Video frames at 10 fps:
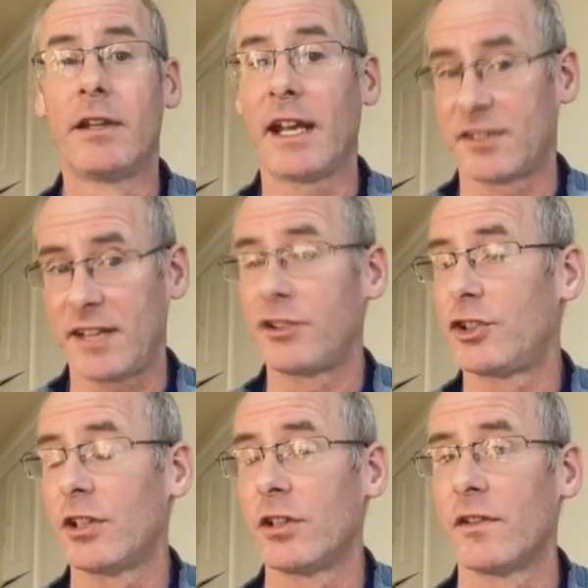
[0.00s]
the
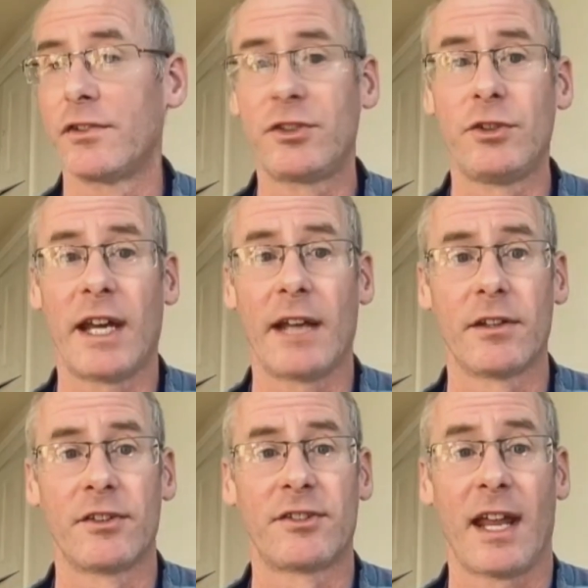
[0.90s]
extension of
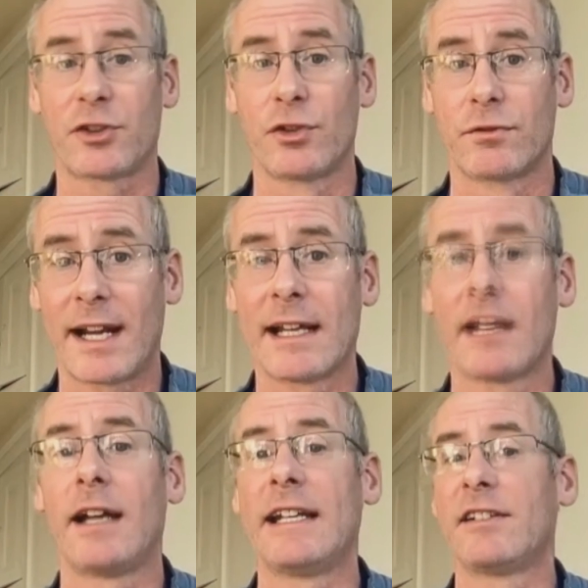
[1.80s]
Sudan's national rail
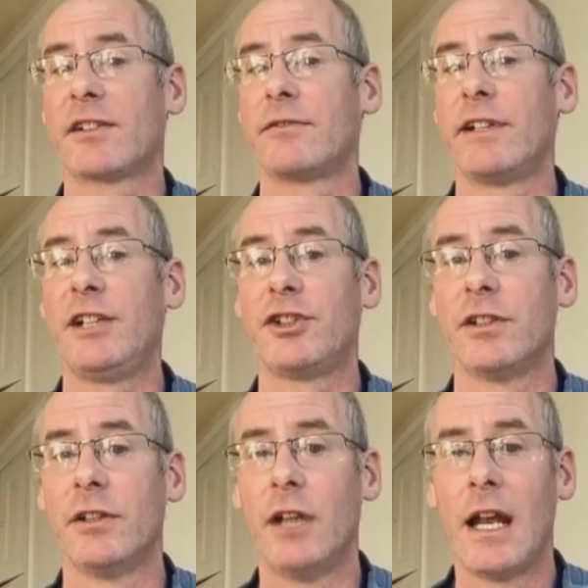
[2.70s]
line into the
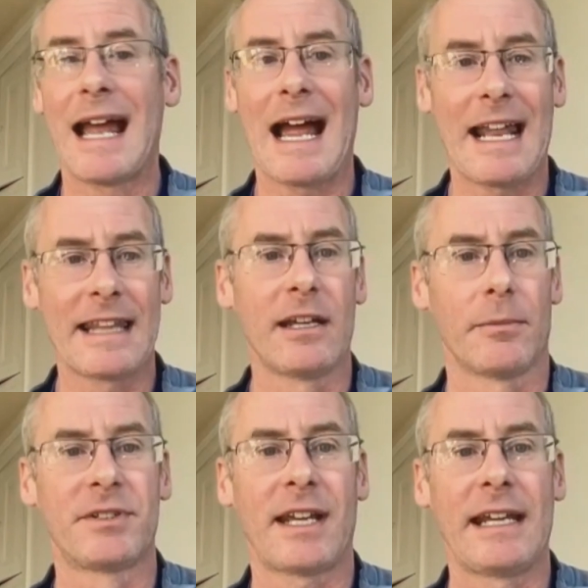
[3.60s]
region, and the
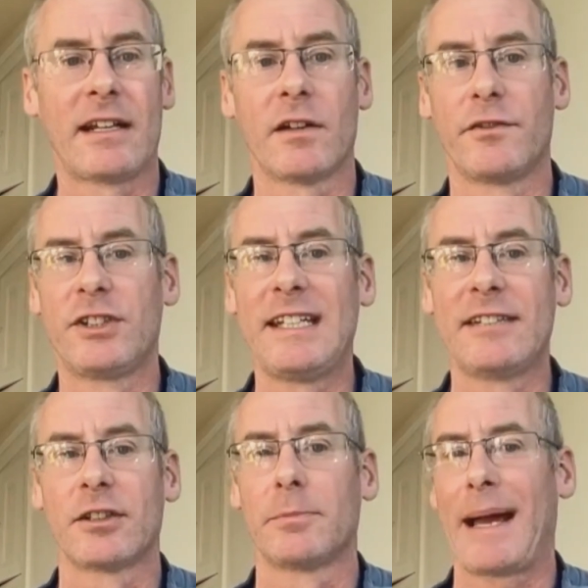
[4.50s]
uptake of
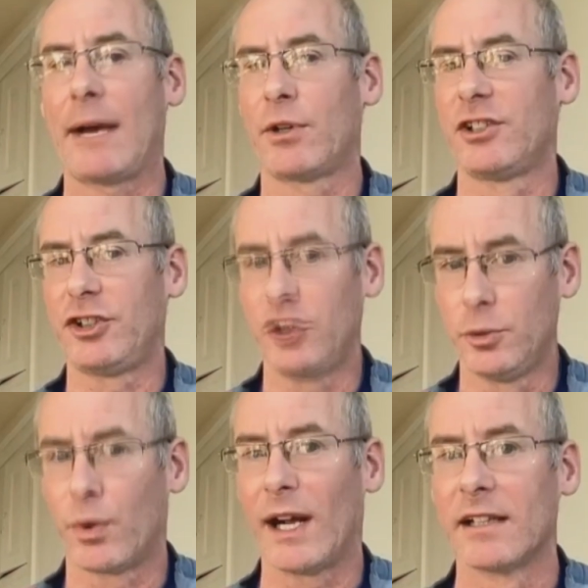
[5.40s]
diesel-powered
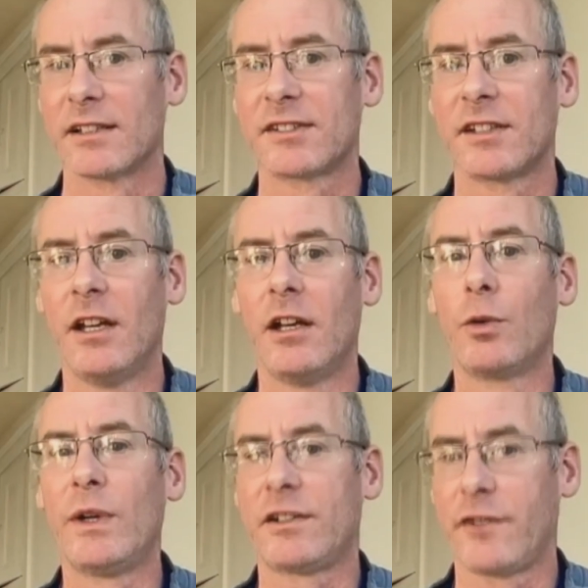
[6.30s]
tube wells,
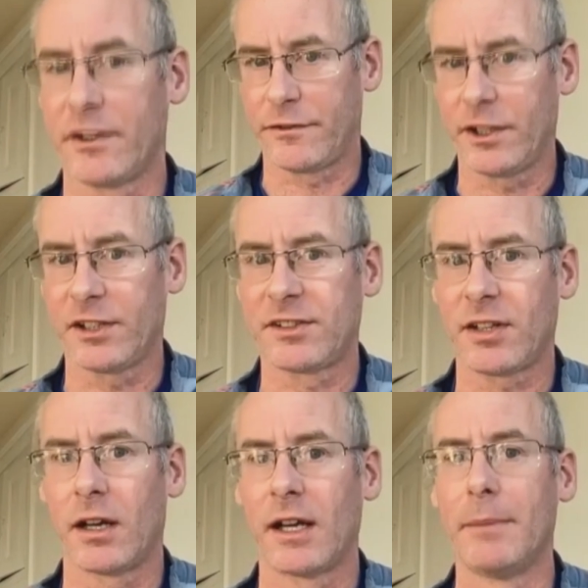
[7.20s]
which the first
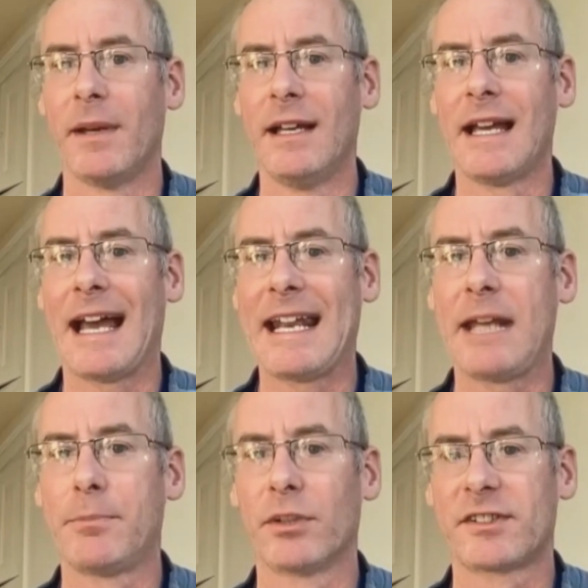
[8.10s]
time
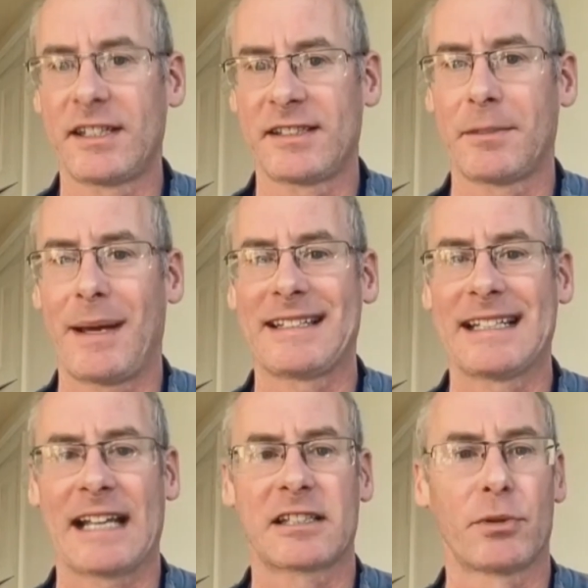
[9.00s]
enabled
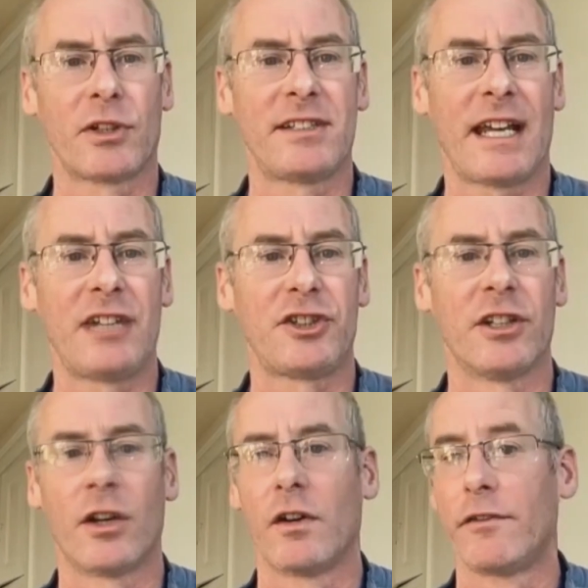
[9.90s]
systematic
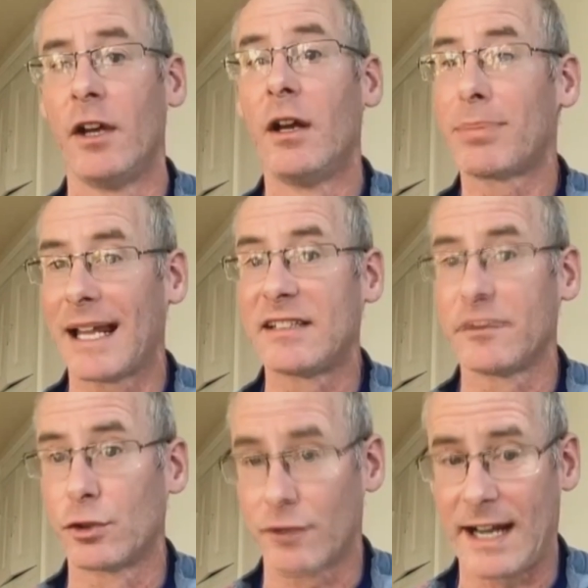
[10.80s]
exploitation of
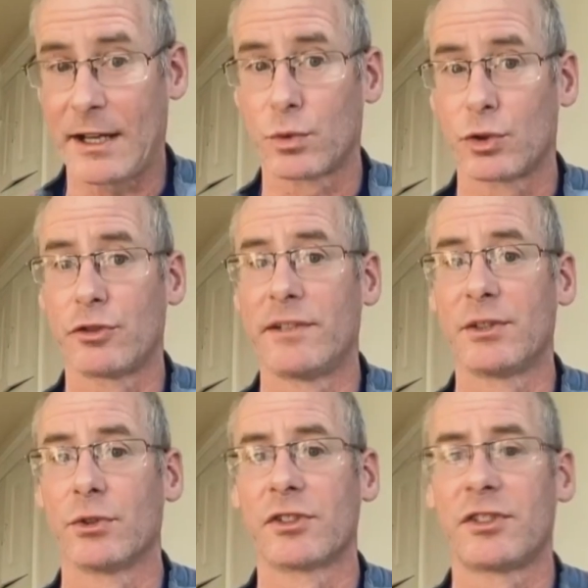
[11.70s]
plentiful groundwater
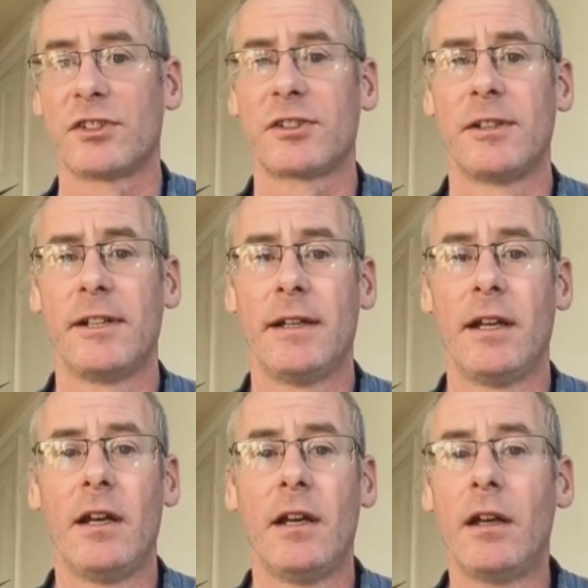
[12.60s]
resources.
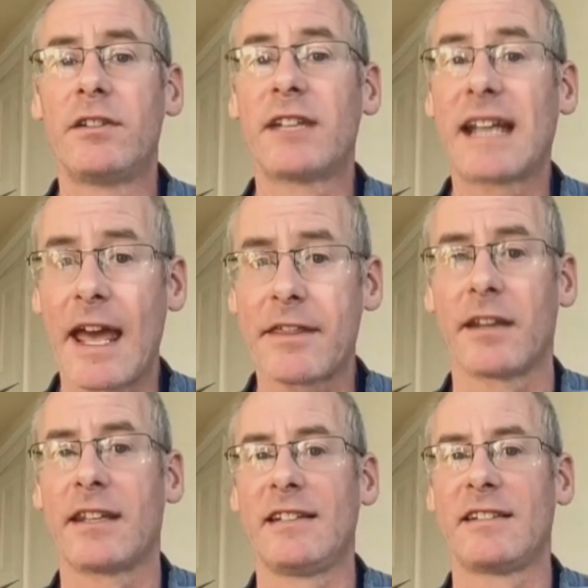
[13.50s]

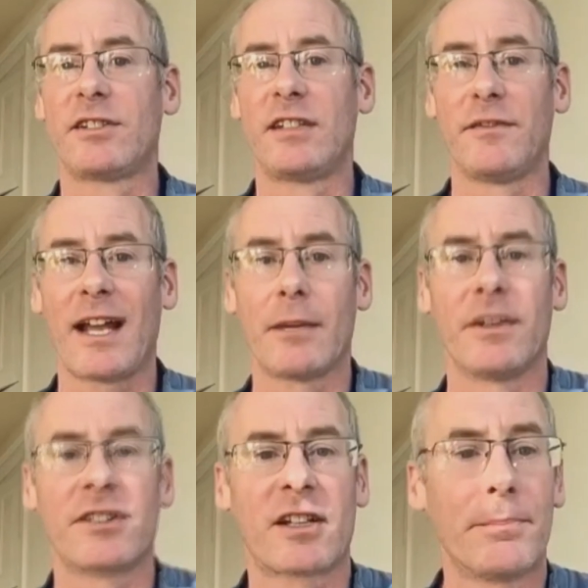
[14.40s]
Together, these
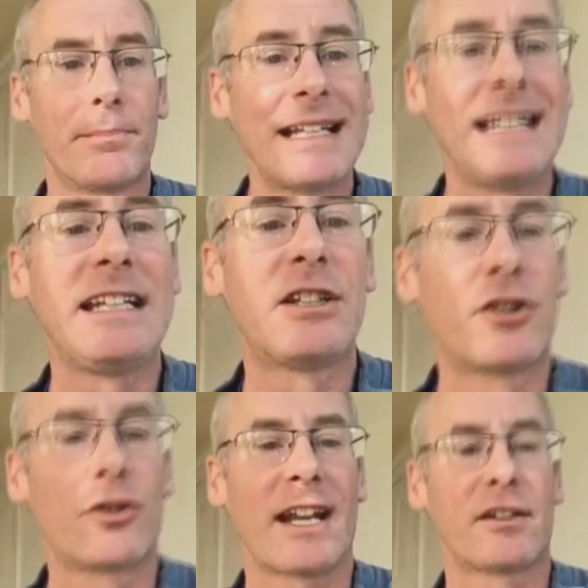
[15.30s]
developments completely
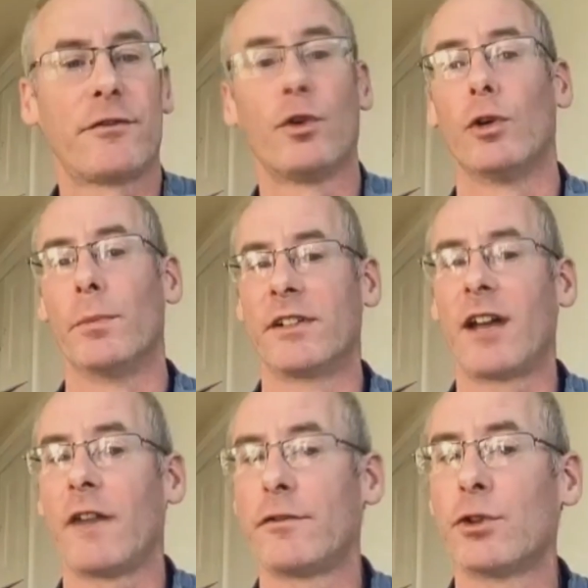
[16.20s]
transformed
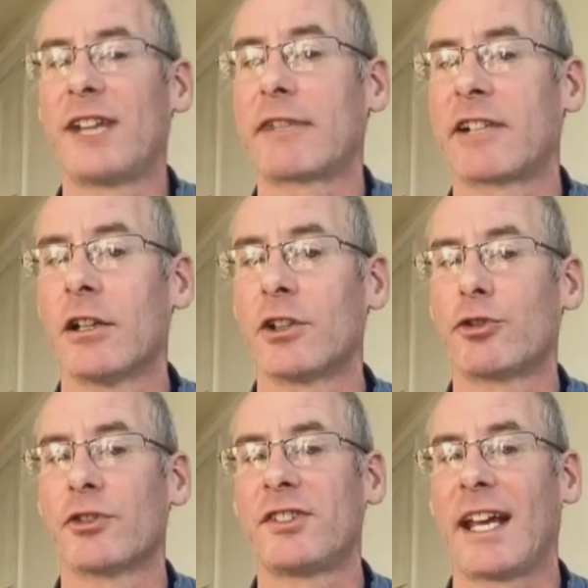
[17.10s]
Darfur's
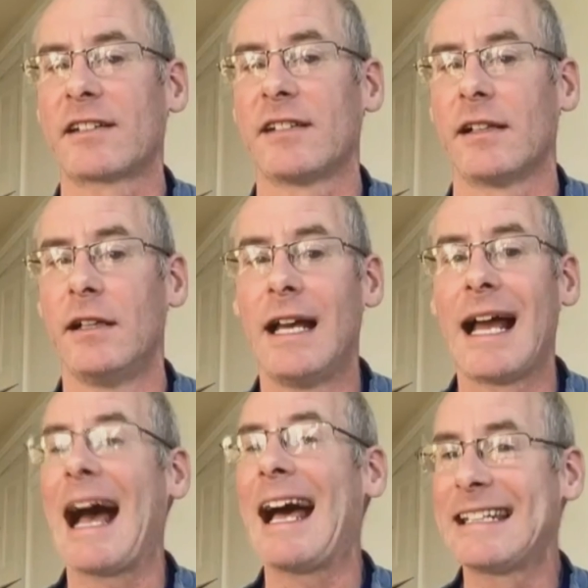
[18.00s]
agricultural sector,
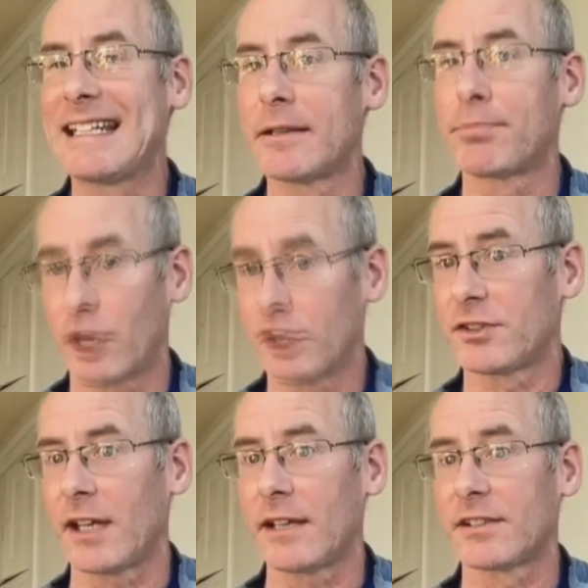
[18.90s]
and in the
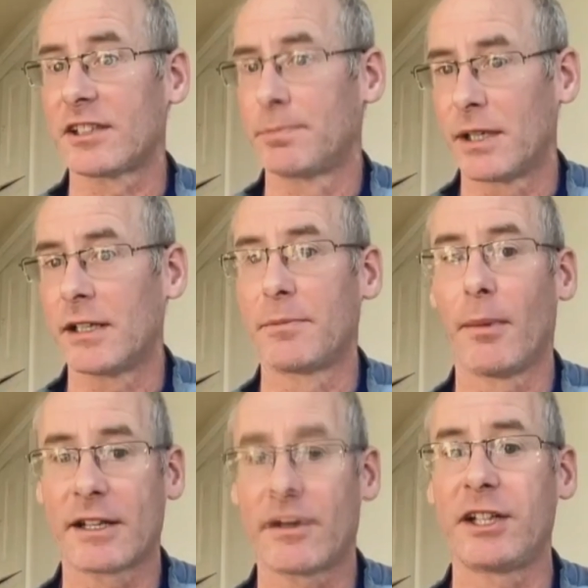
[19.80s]
process spurred
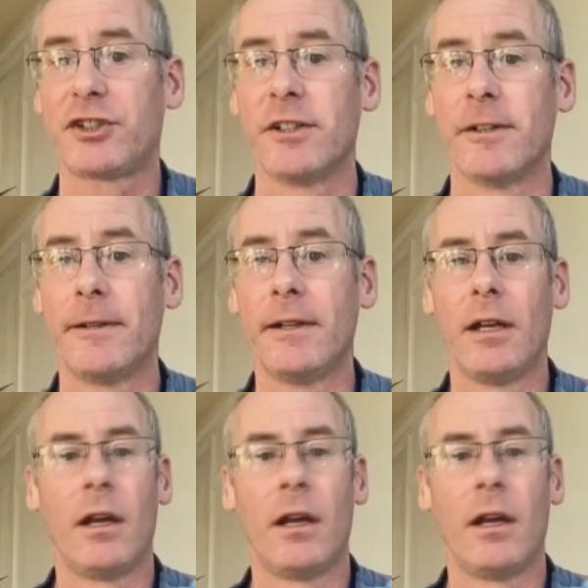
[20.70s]
migration.